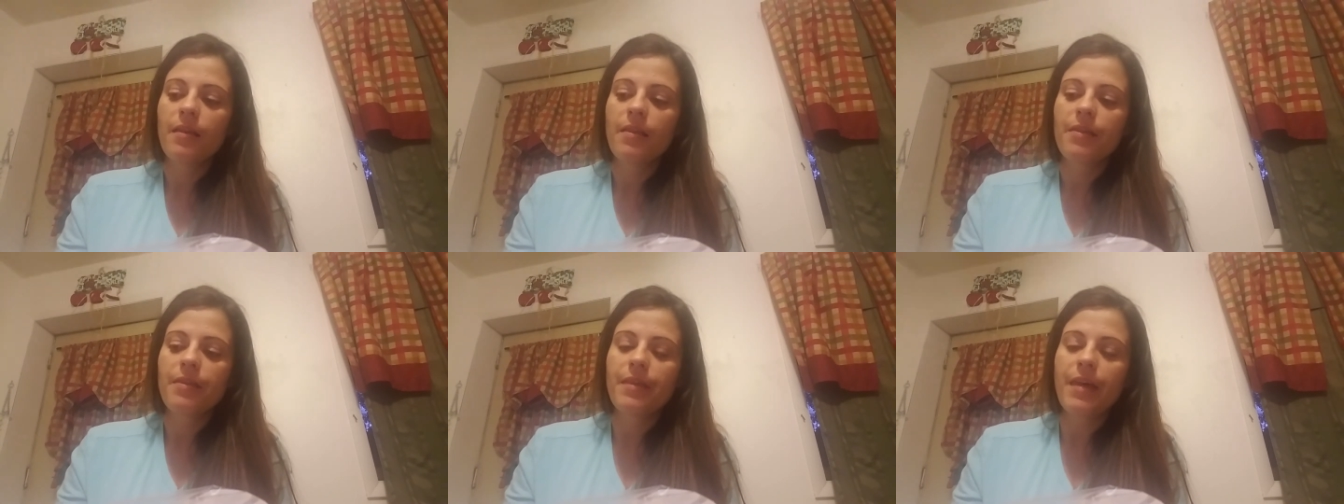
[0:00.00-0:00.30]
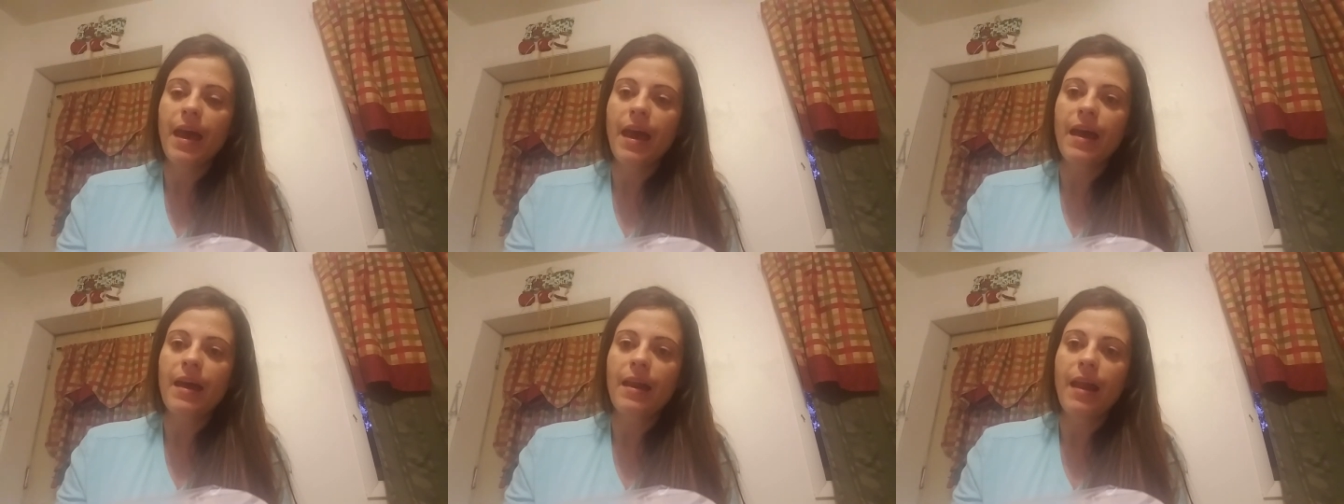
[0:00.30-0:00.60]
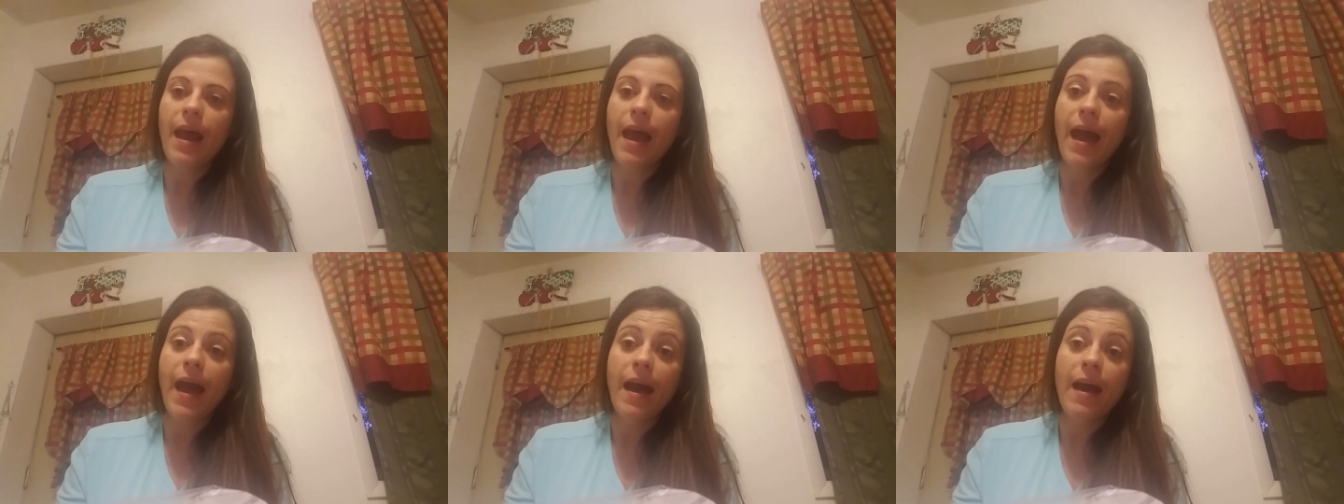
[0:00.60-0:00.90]
that
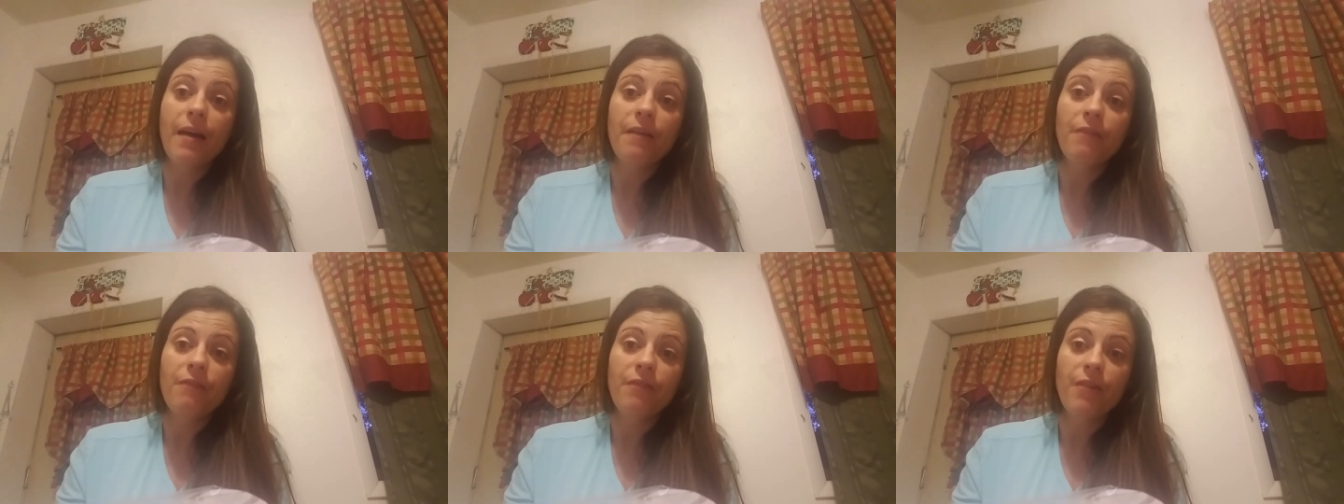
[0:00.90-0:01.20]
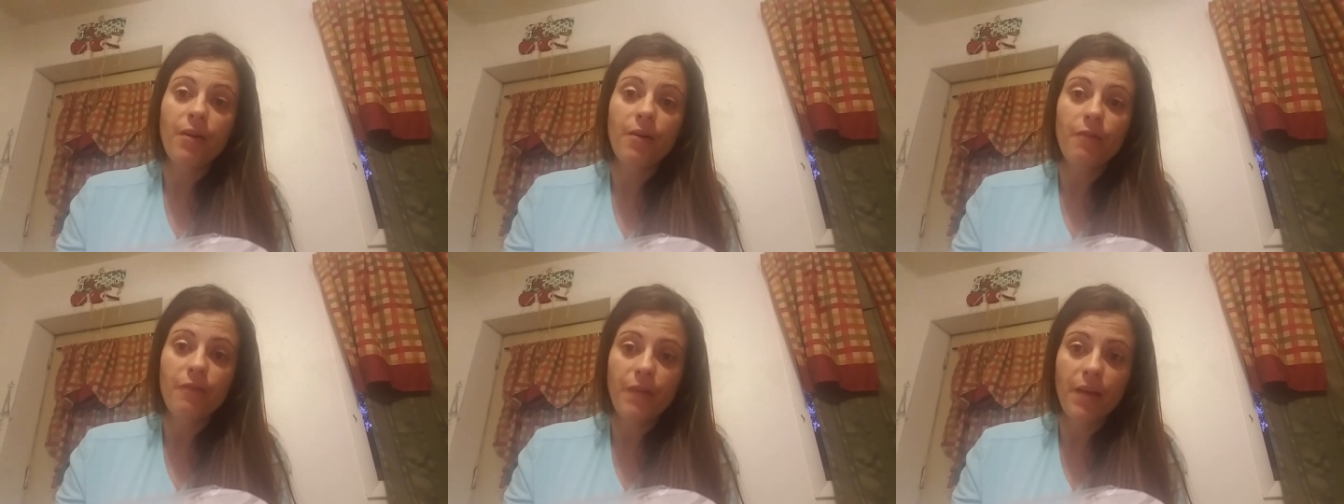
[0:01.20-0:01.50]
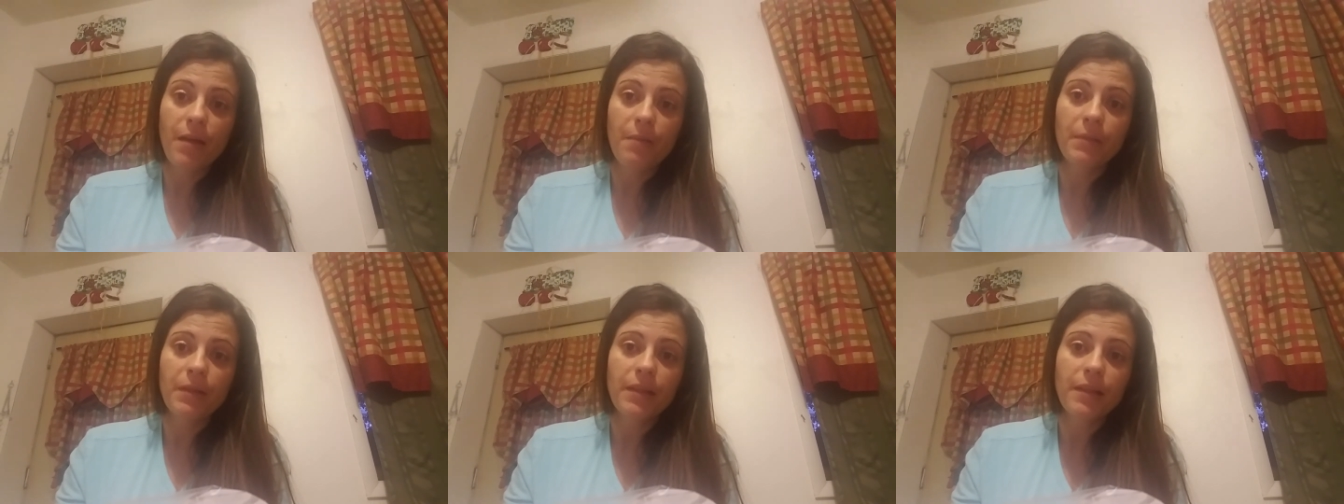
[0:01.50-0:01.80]
have a
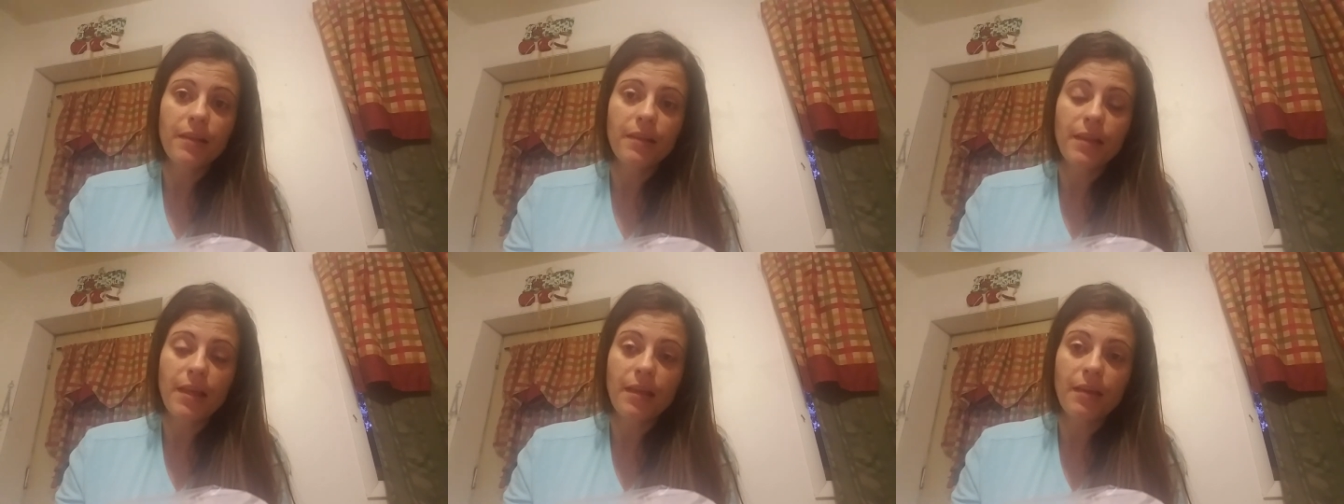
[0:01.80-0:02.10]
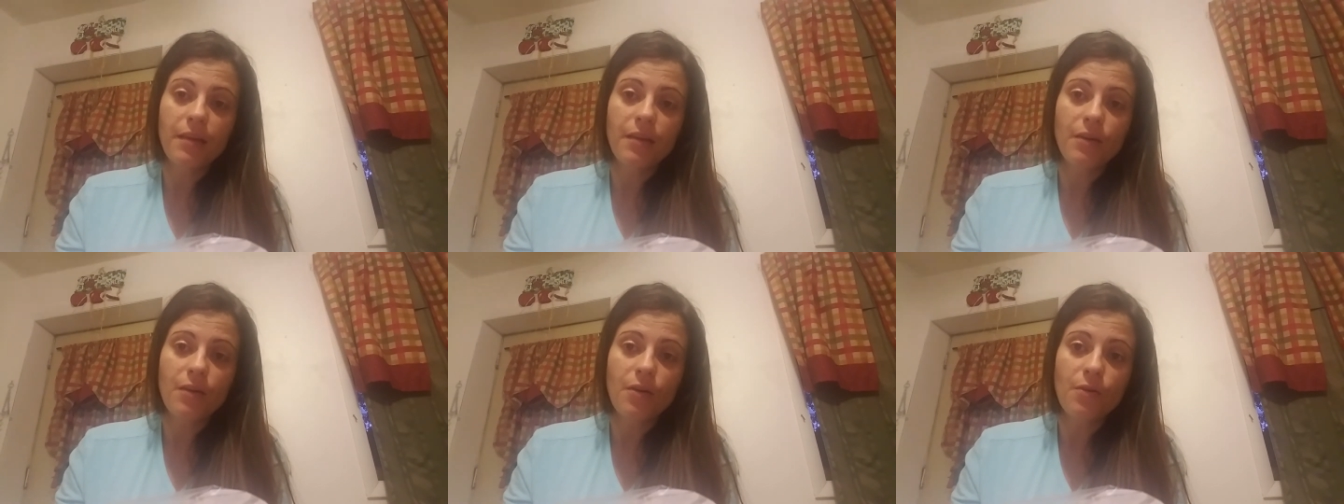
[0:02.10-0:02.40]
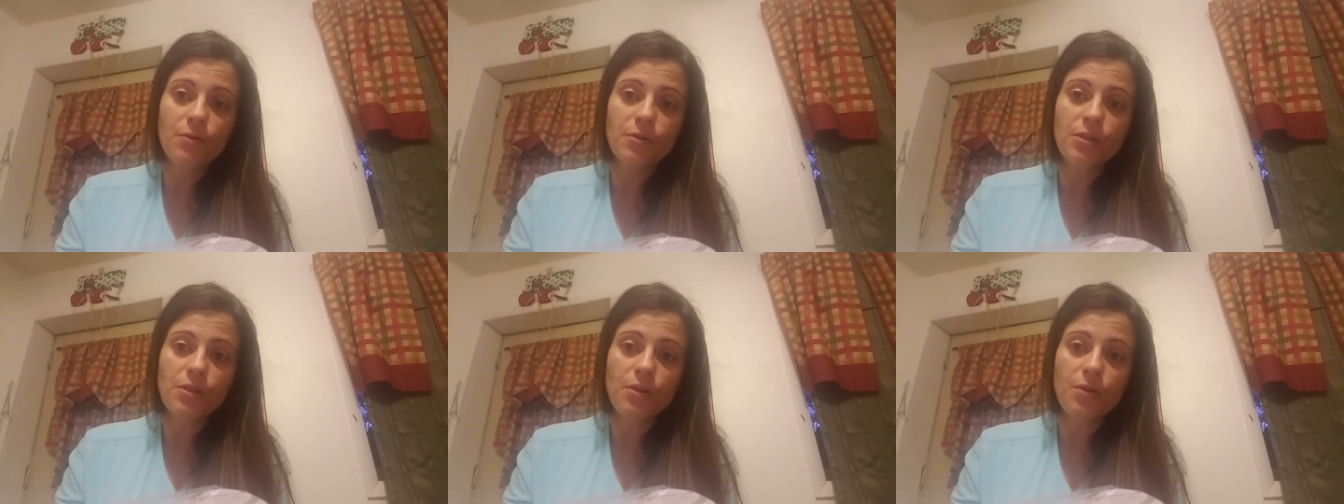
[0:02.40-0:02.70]
family that they can
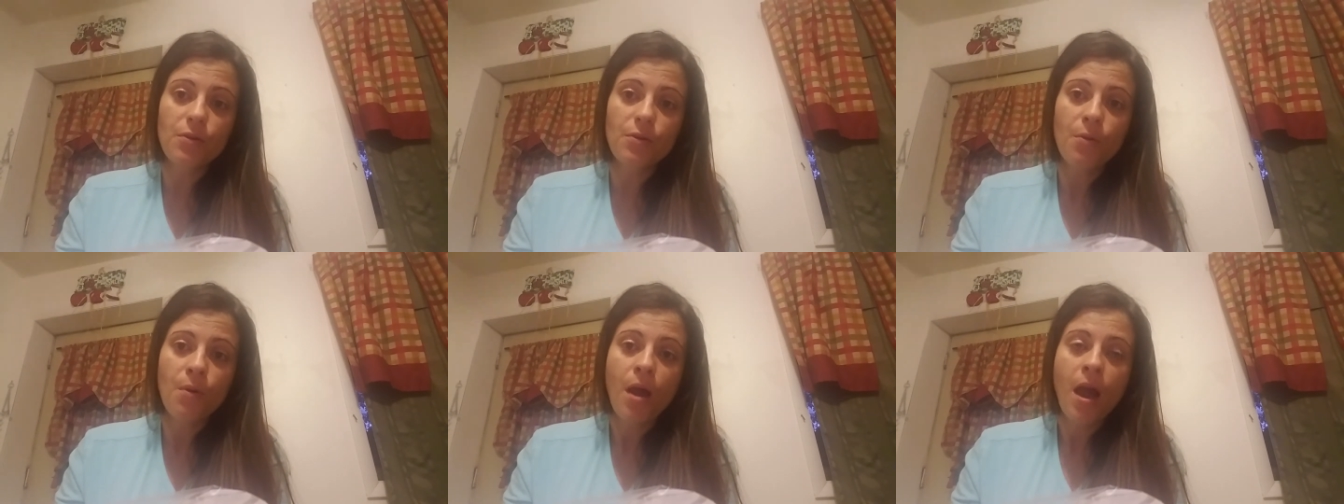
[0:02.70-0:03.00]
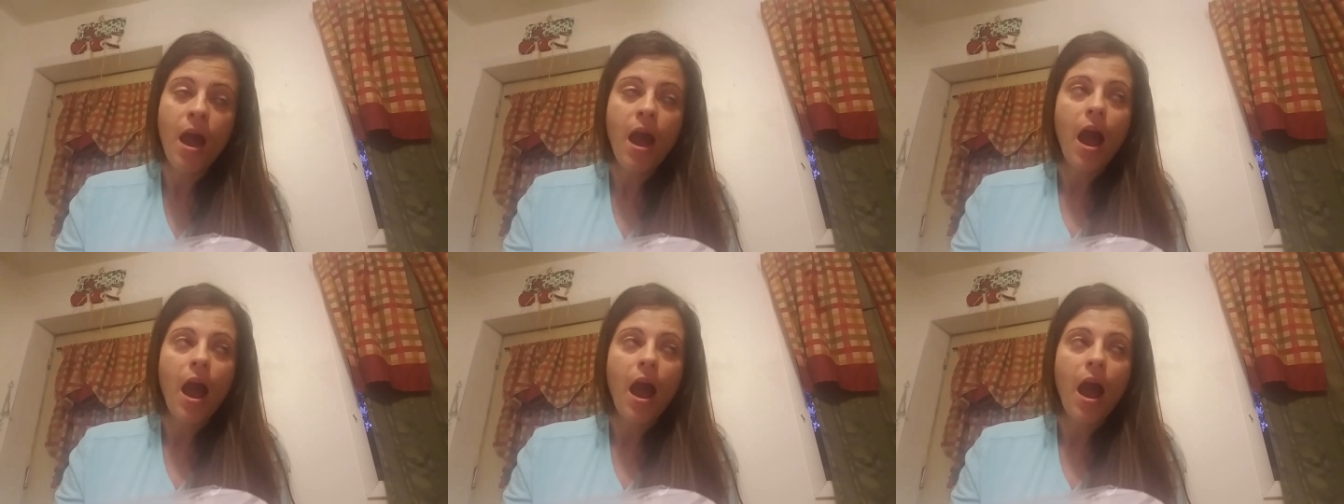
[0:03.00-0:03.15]
go to.